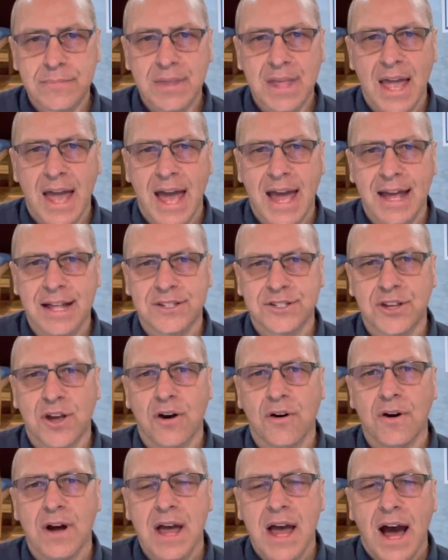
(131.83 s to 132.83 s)
And
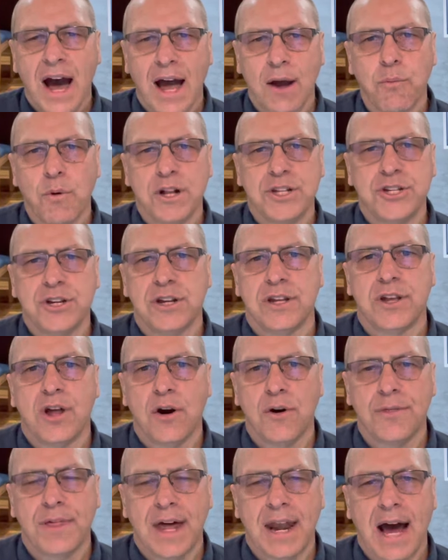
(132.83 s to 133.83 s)
so I want you to
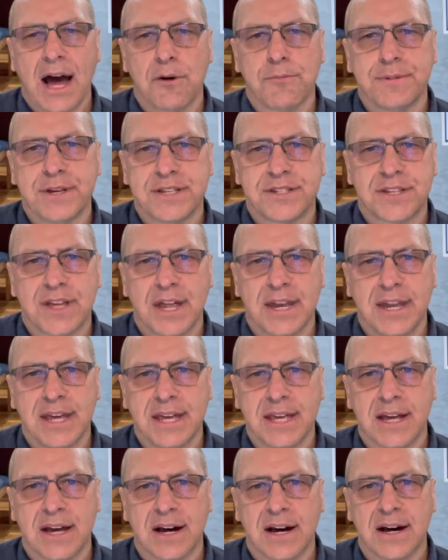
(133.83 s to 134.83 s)
know that I'll be
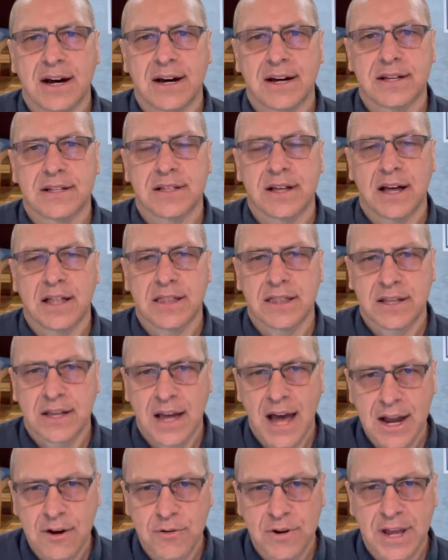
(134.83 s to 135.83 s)
sending a
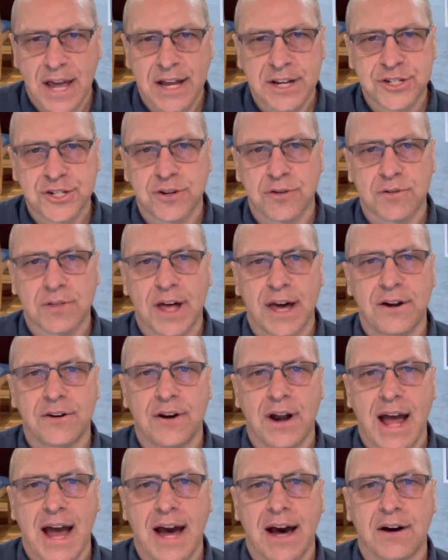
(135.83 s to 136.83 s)
congregational
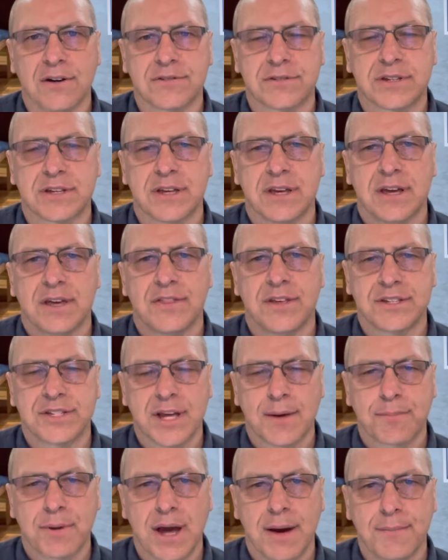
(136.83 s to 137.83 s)
letter out this
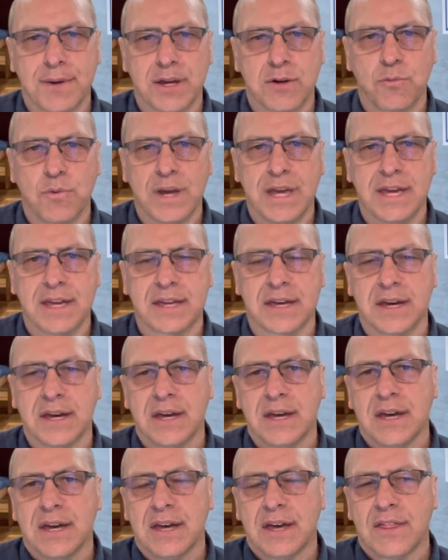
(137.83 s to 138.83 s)
upcoming week
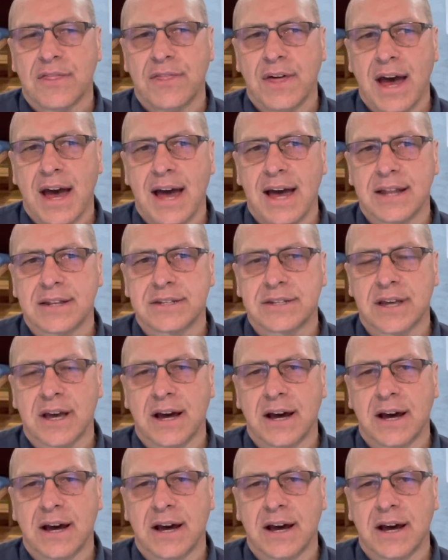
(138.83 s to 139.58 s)
that